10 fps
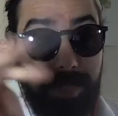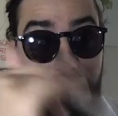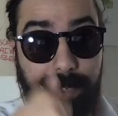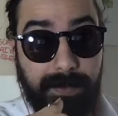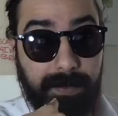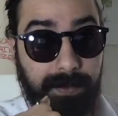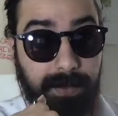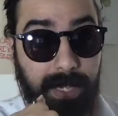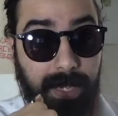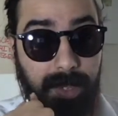is
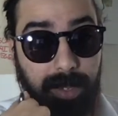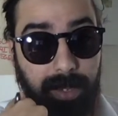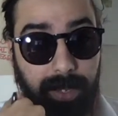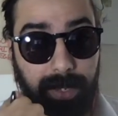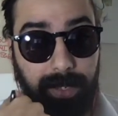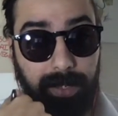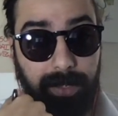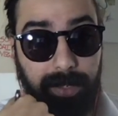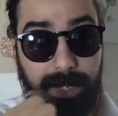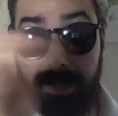uh,
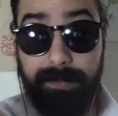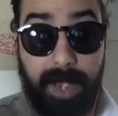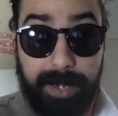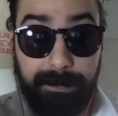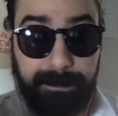is fine